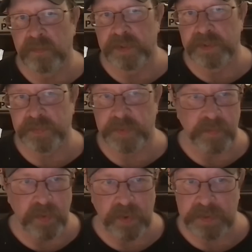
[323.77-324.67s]
which we
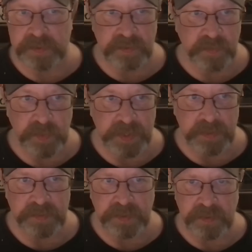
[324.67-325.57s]
weren't 20
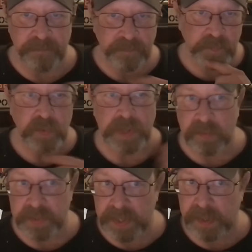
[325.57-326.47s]
years ago. Well,
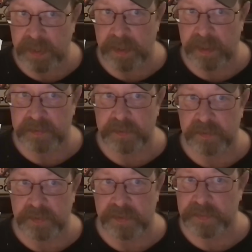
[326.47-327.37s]
now we can.
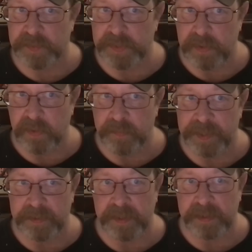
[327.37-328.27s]
So as long as we know
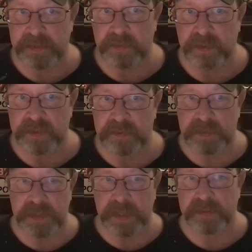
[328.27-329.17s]
about the asteroid,
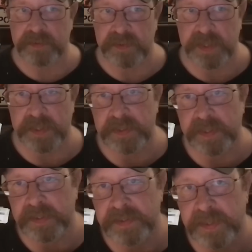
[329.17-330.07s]
the dinosaurs can't
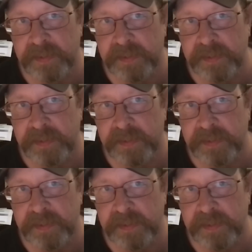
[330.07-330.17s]
take us